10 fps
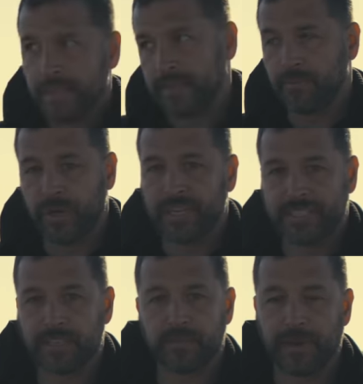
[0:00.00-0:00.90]
dim-witted
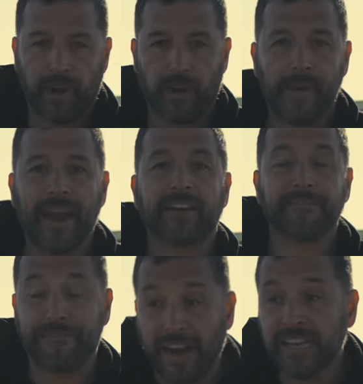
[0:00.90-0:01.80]
10-speed automatic
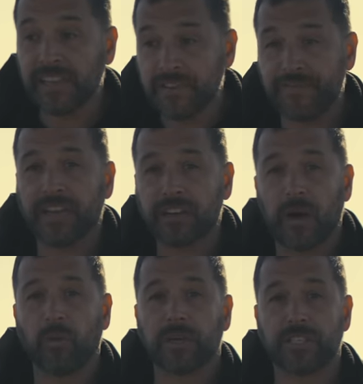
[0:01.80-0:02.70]
finally figured out
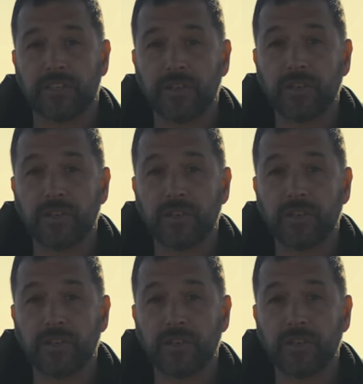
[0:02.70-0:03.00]
what to do,